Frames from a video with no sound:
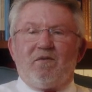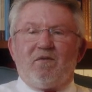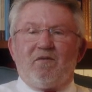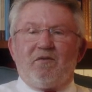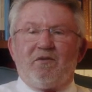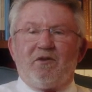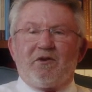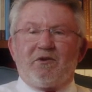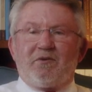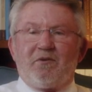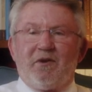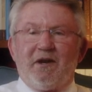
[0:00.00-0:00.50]

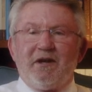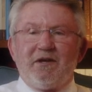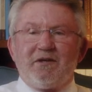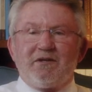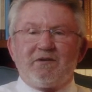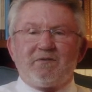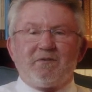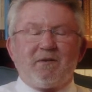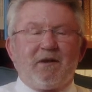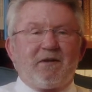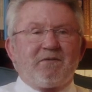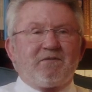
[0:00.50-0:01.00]
The
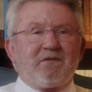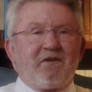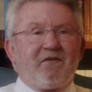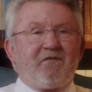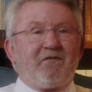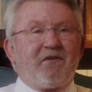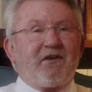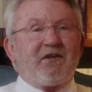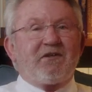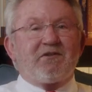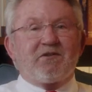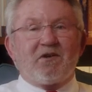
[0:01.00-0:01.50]
greatest problems we
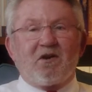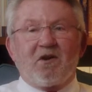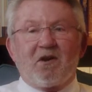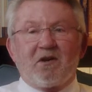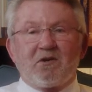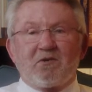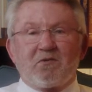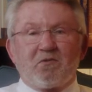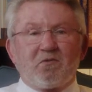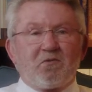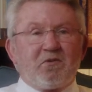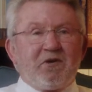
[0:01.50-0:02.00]
face are
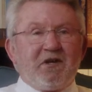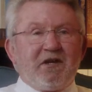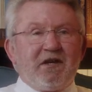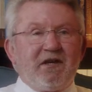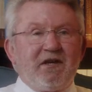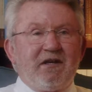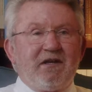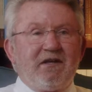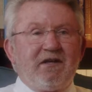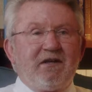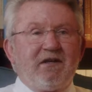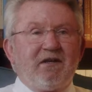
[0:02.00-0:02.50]

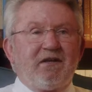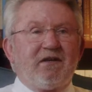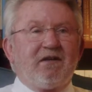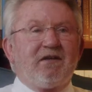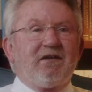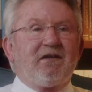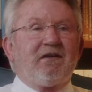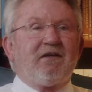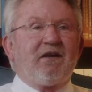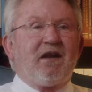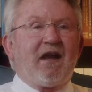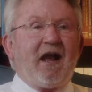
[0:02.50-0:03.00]
greed,
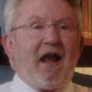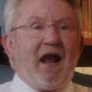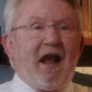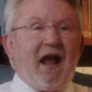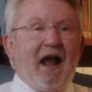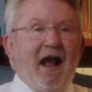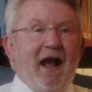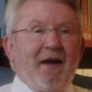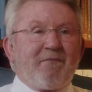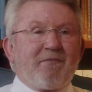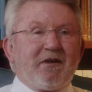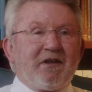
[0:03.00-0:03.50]

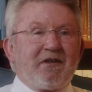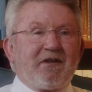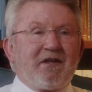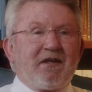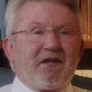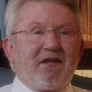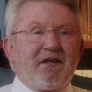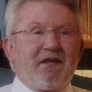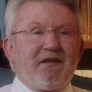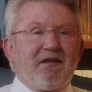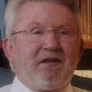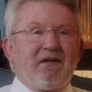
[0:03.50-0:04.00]

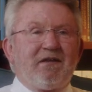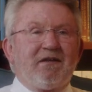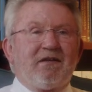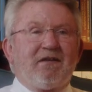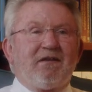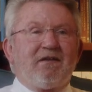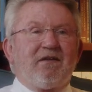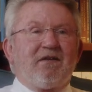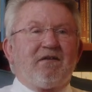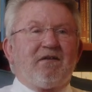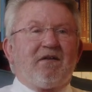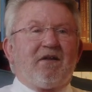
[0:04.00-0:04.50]
apathy,
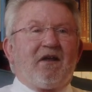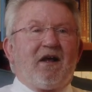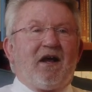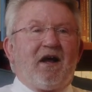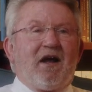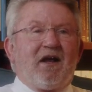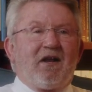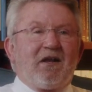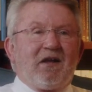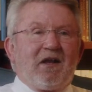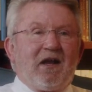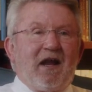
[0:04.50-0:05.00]

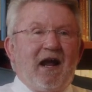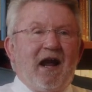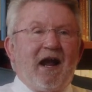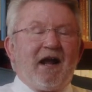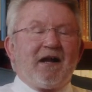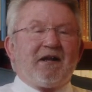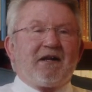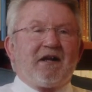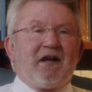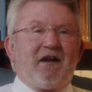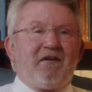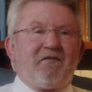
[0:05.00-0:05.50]
a
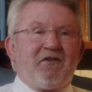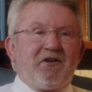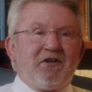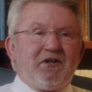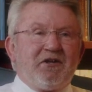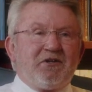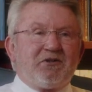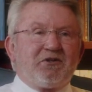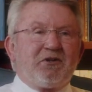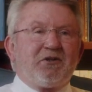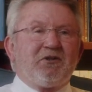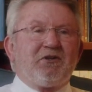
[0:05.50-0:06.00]
lack of
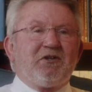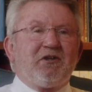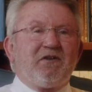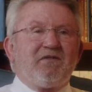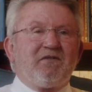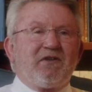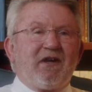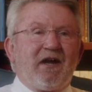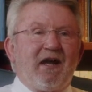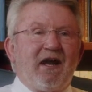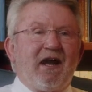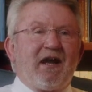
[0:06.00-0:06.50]
initiative
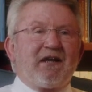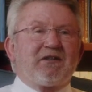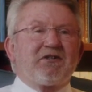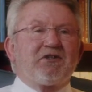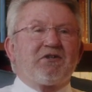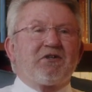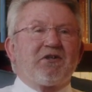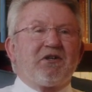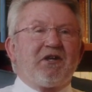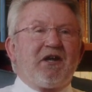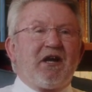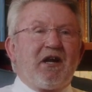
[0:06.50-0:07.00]
to
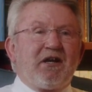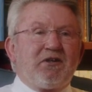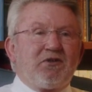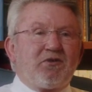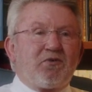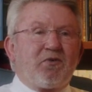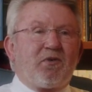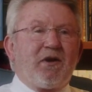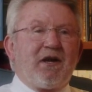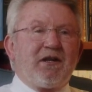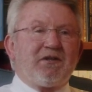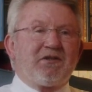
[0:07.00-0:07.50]
actually
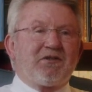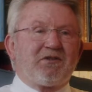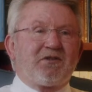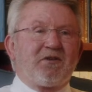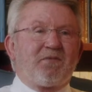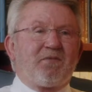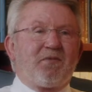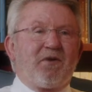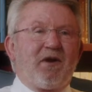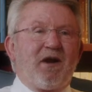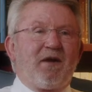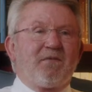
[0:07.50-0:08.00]
address the
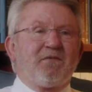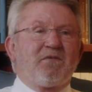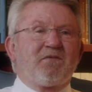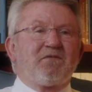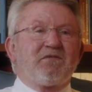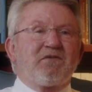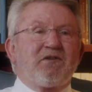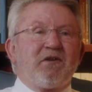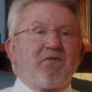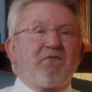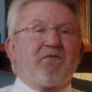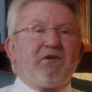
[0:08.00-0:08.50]

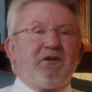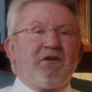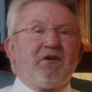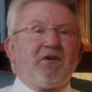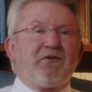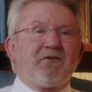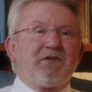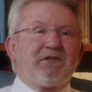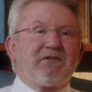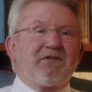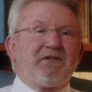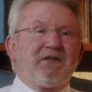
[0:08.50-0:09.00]
problems that we
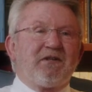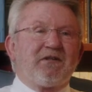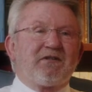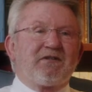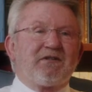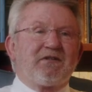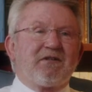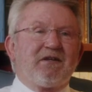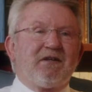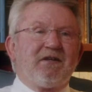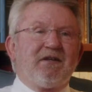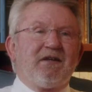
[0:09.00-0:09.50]
know
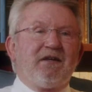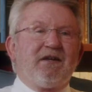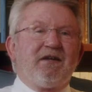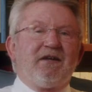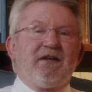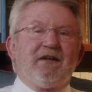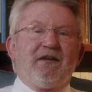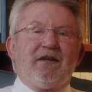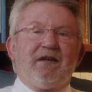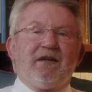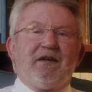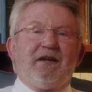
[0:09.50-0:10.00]
exist.
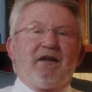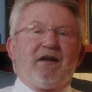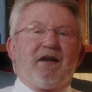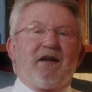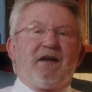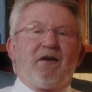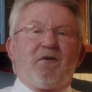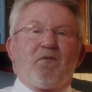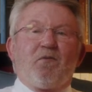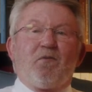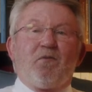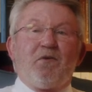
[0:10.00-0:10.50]

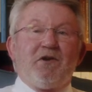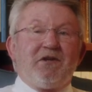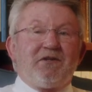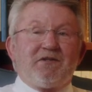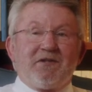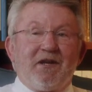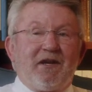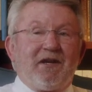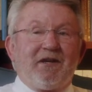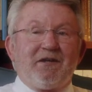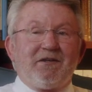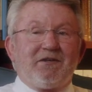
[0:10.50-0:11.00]
We
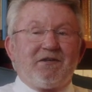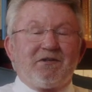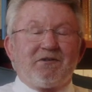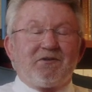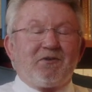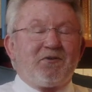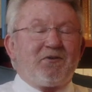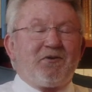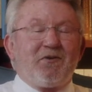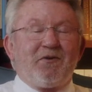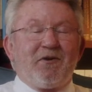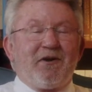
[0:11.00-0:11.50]
scientists
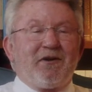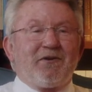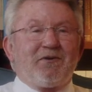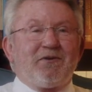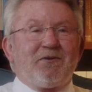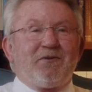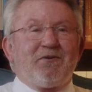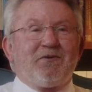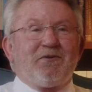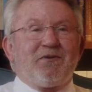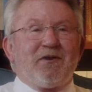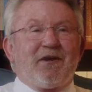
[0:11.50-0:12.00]
don't know how to
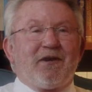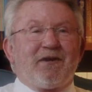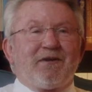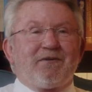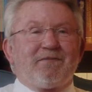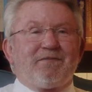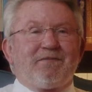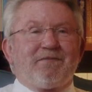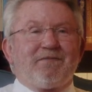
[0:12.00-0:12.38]
do that.